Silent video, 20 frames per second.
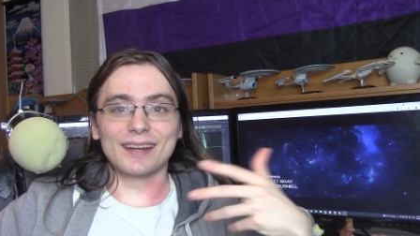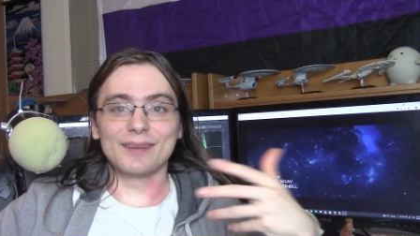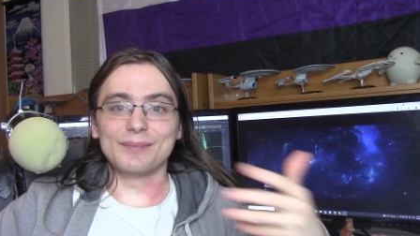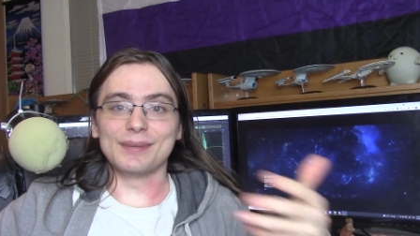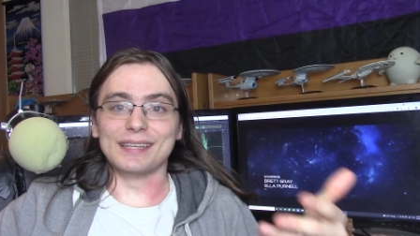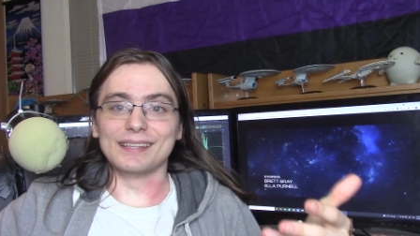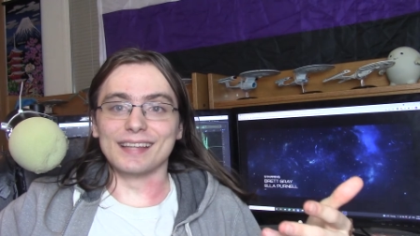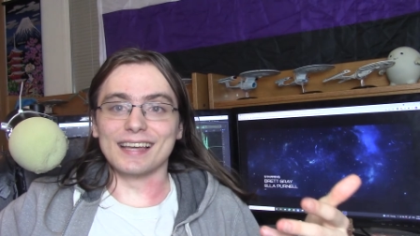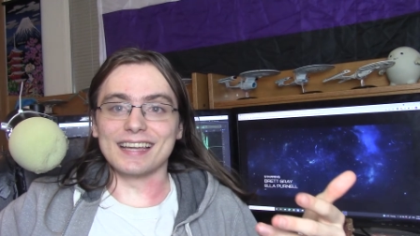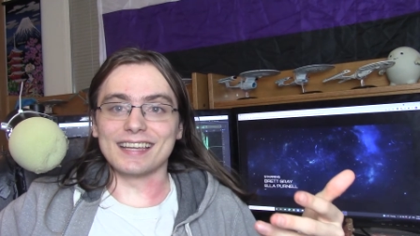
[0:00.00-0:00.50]
of
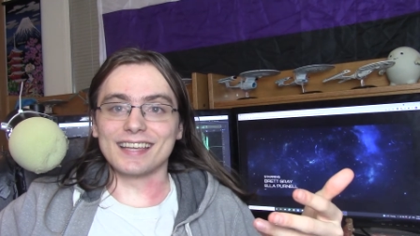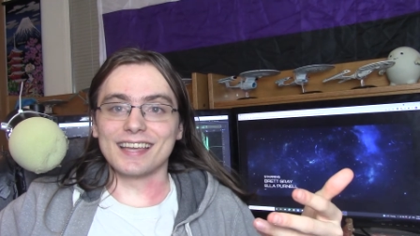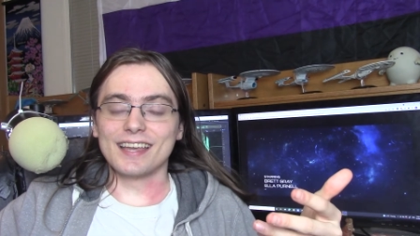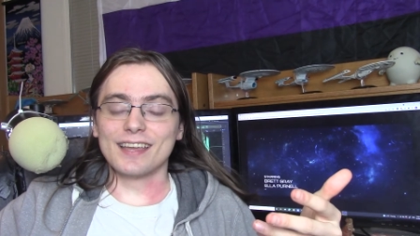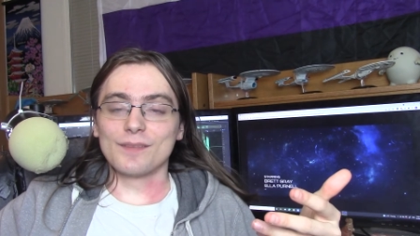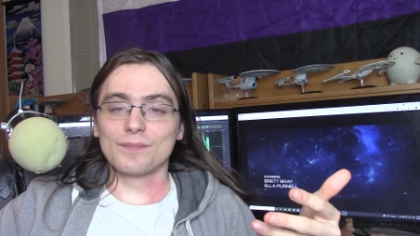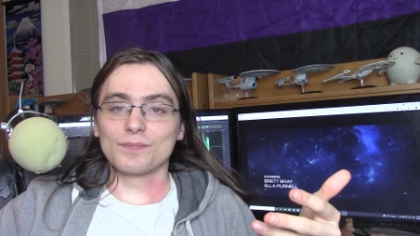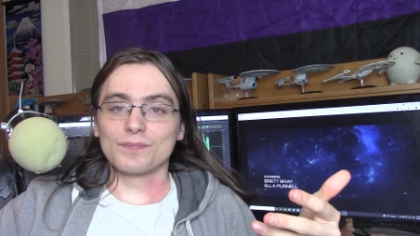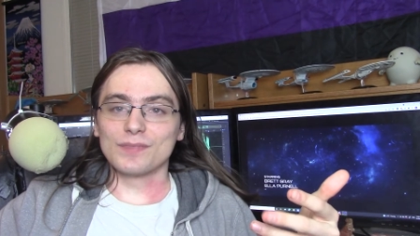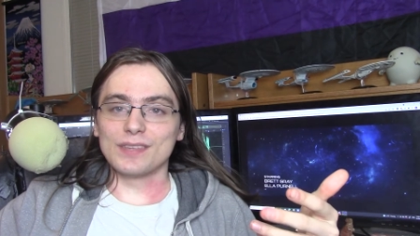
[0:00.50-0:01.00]
be like,
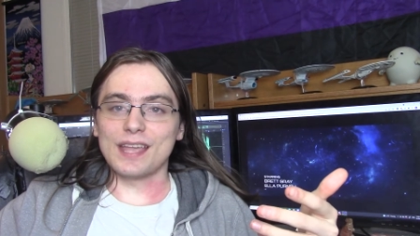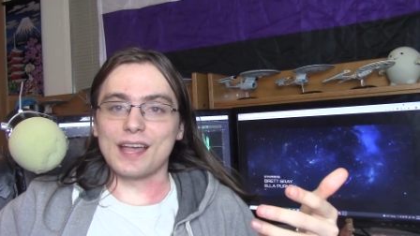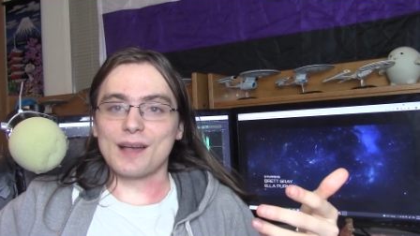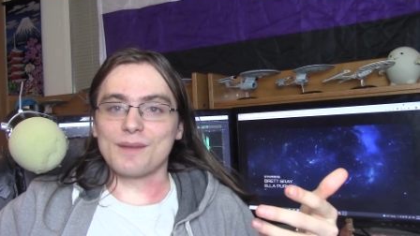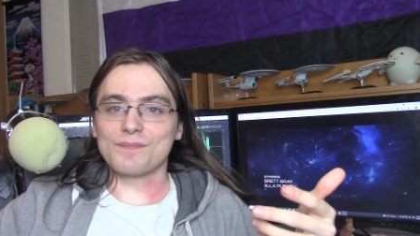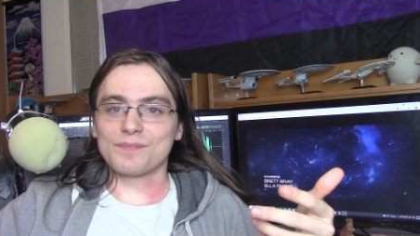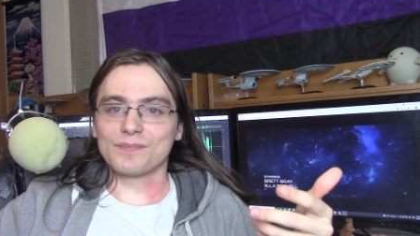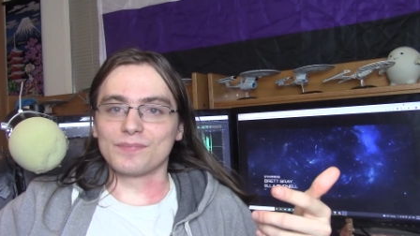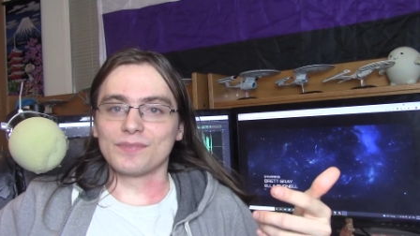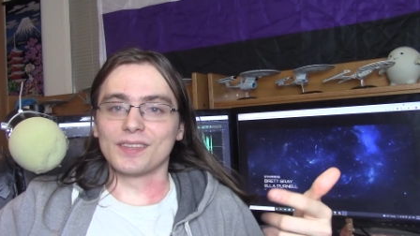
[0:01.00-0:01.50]

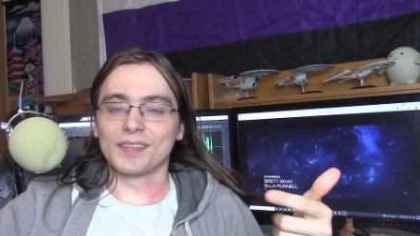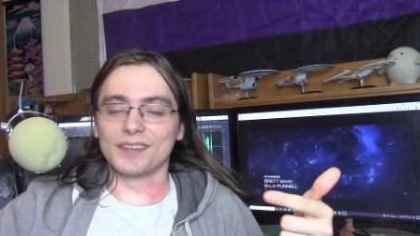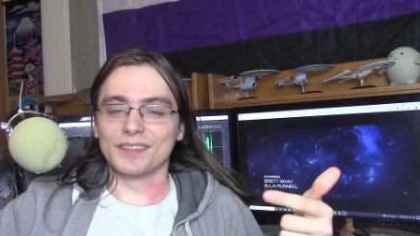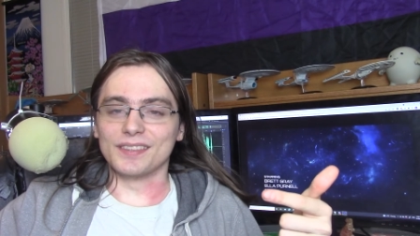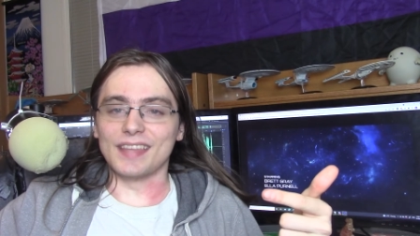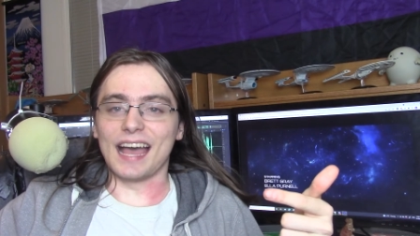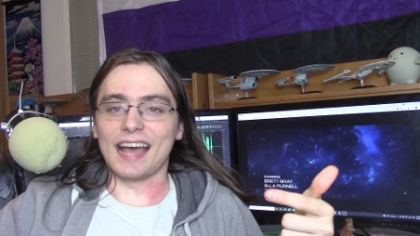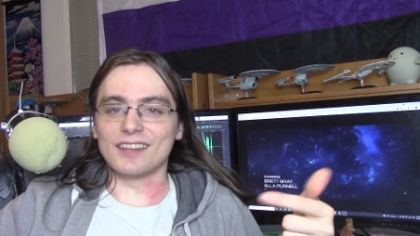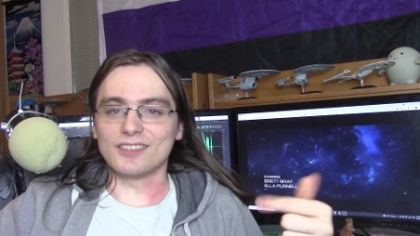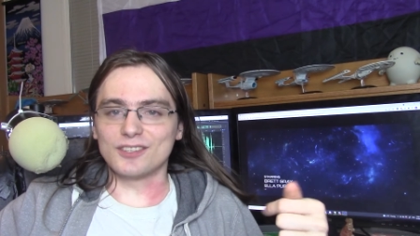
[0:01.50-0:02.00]
yep,
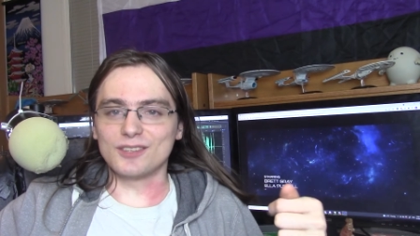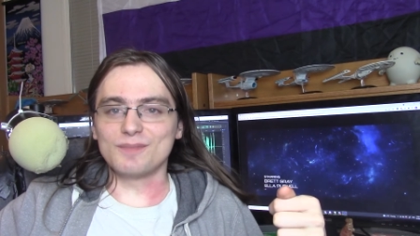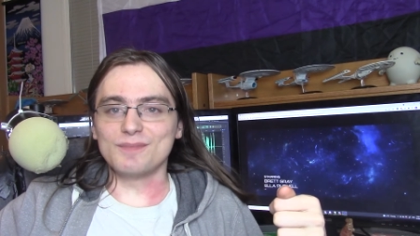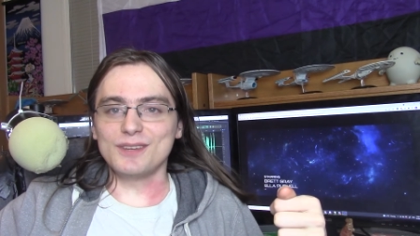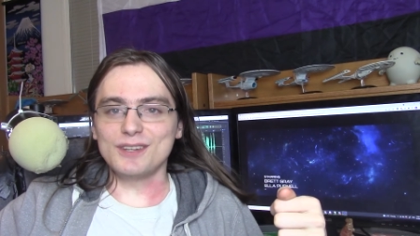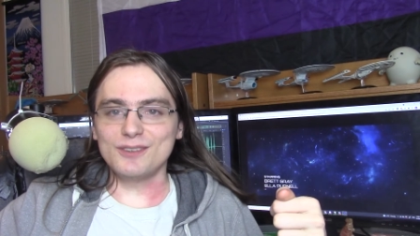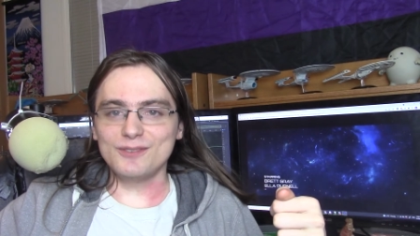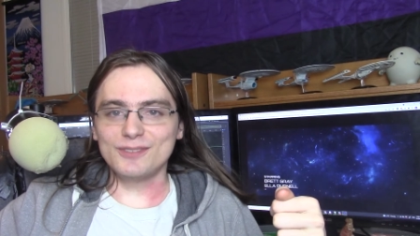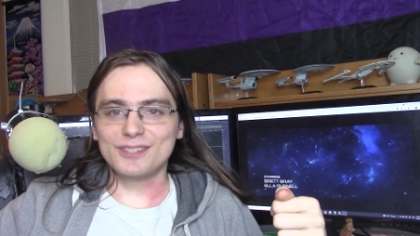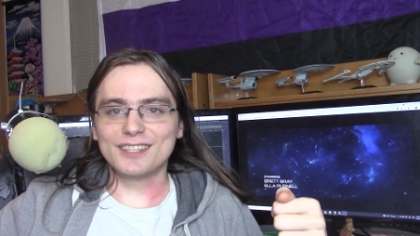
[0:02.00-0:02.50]
that's some
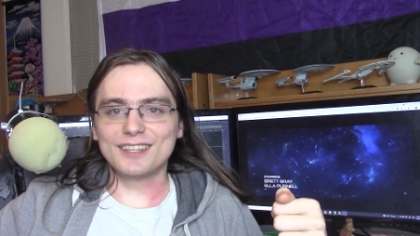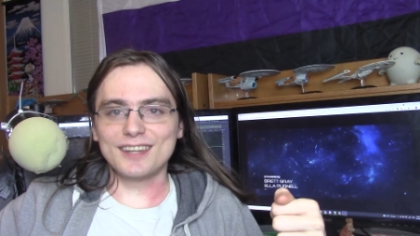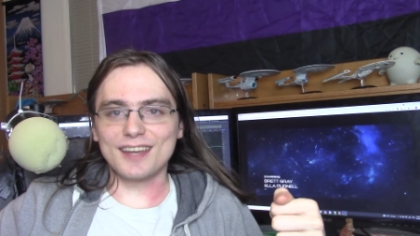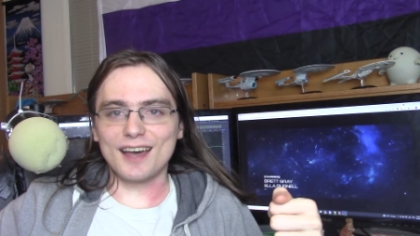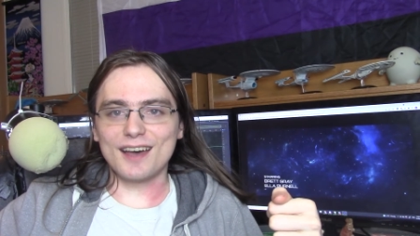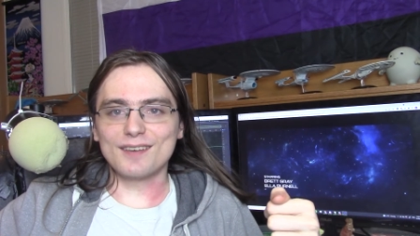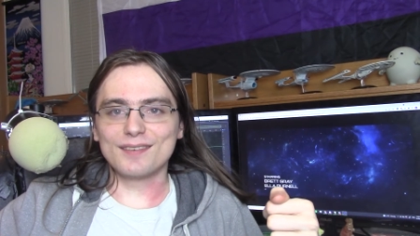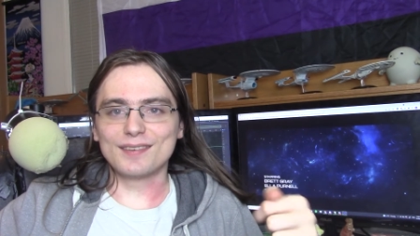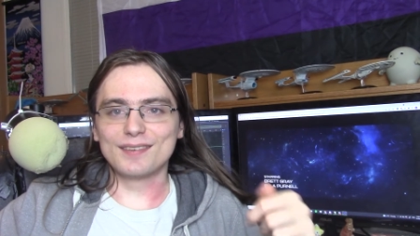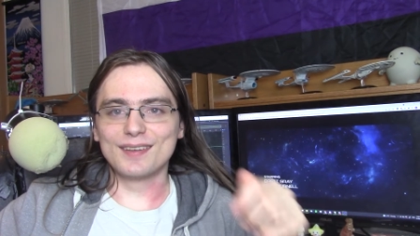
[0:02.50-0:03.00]
new
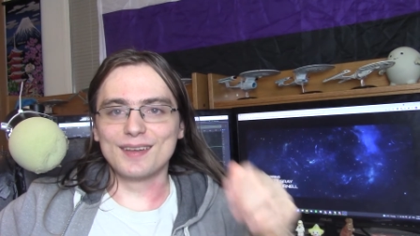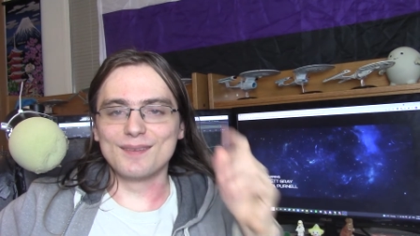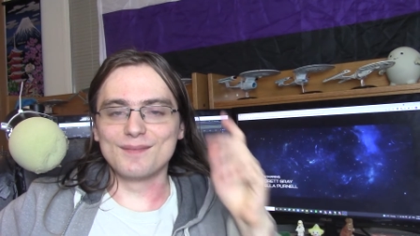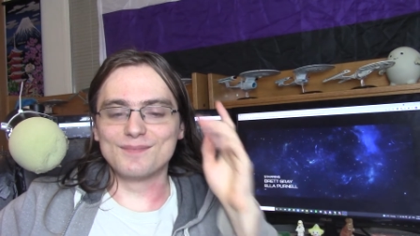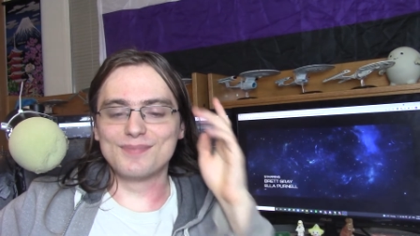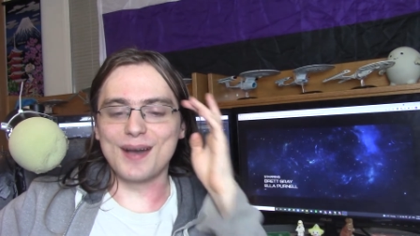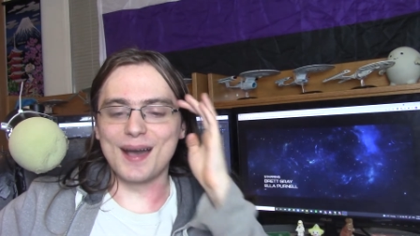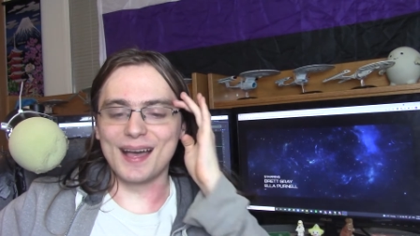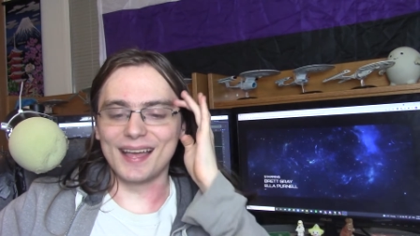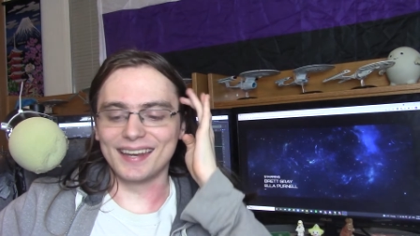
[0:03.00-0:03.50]
stuff,
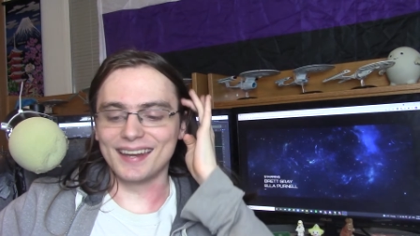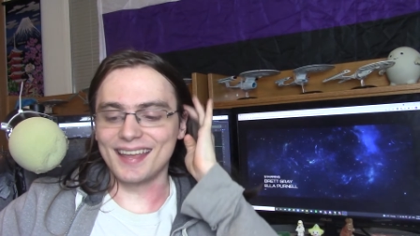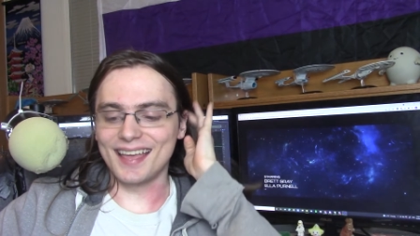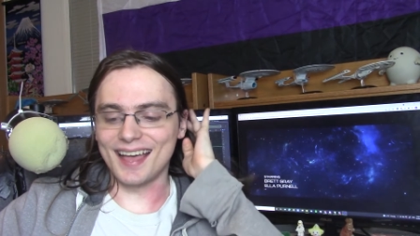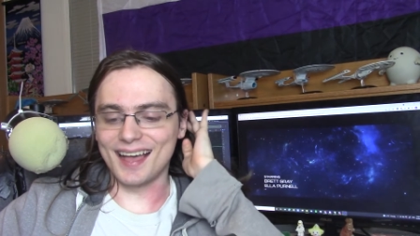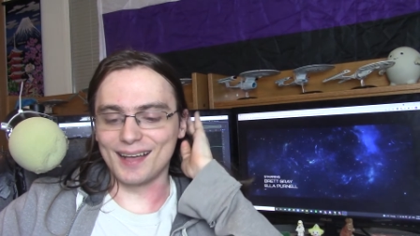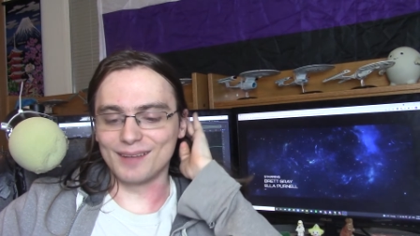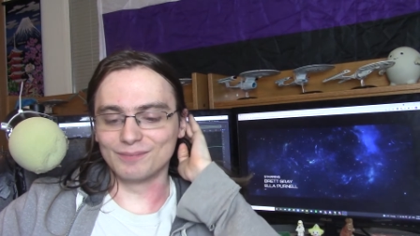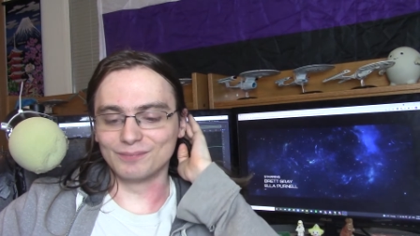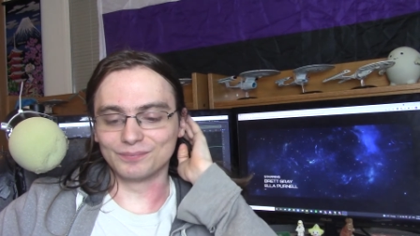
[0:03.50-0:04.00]
but
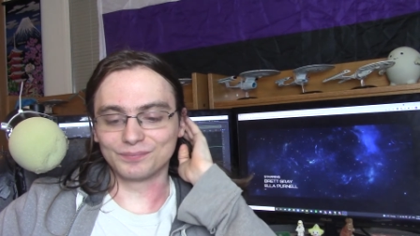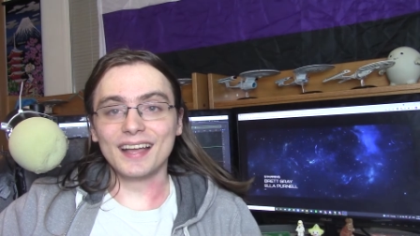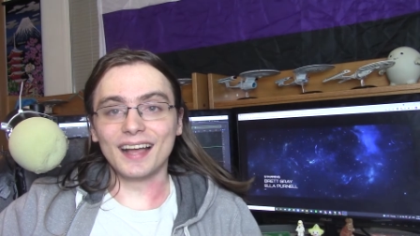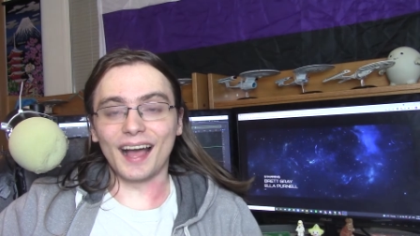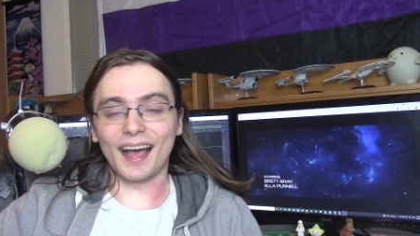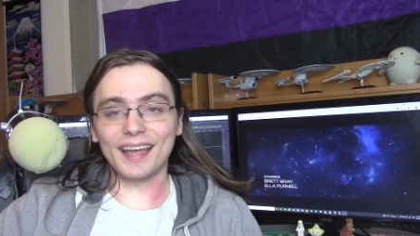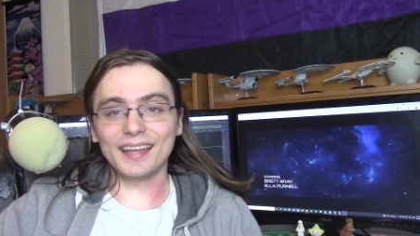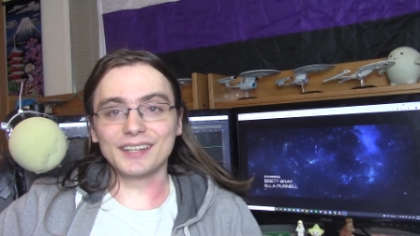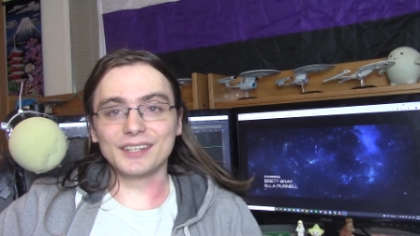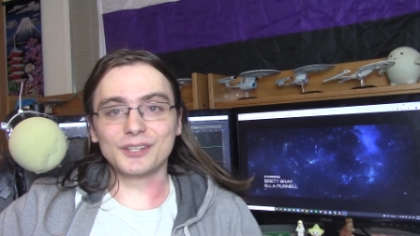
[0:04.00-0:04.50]

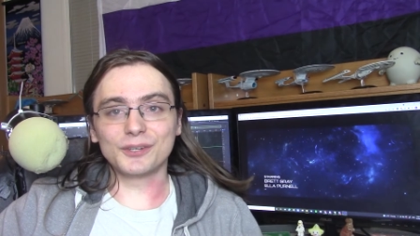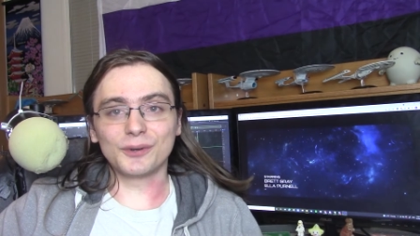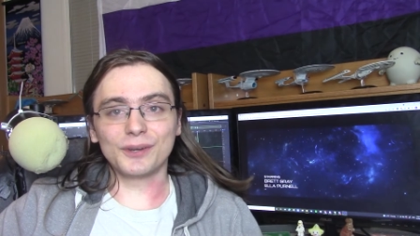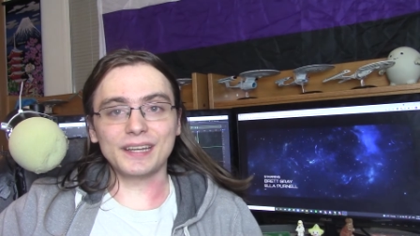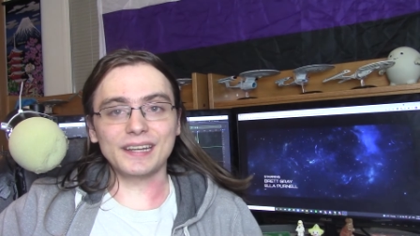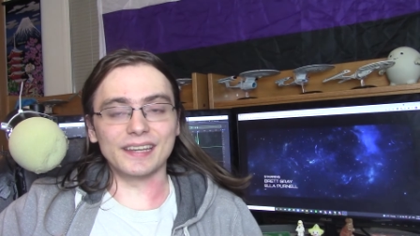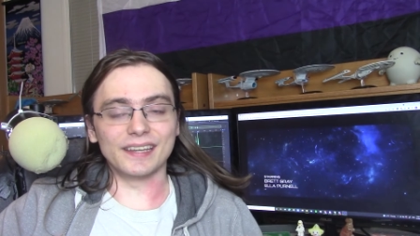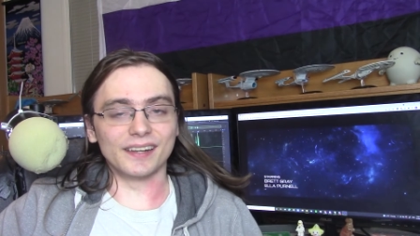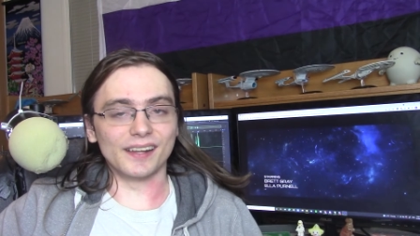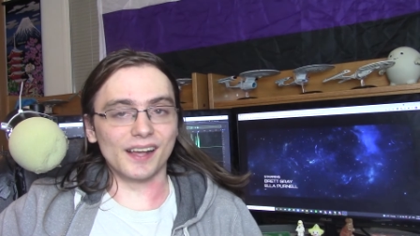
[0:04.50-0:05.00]
I
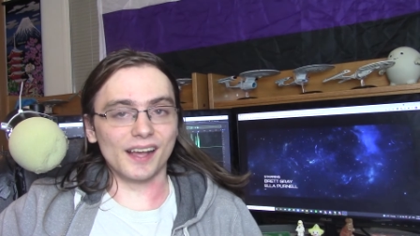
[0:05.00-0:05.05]
enjoyed it.